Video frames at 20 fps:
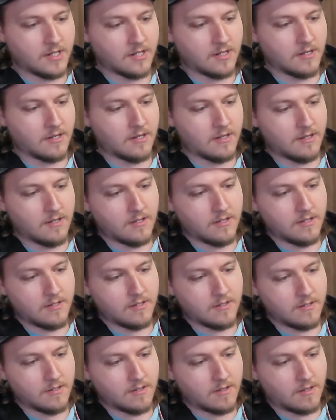it
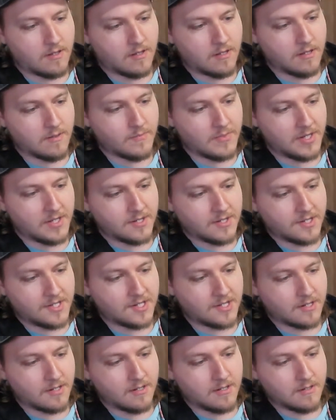all up on the
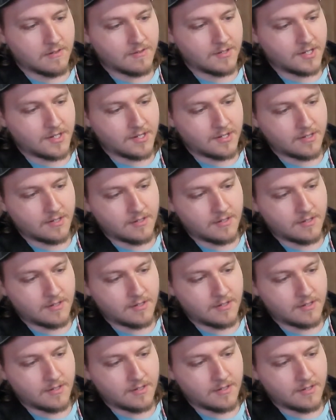skirts.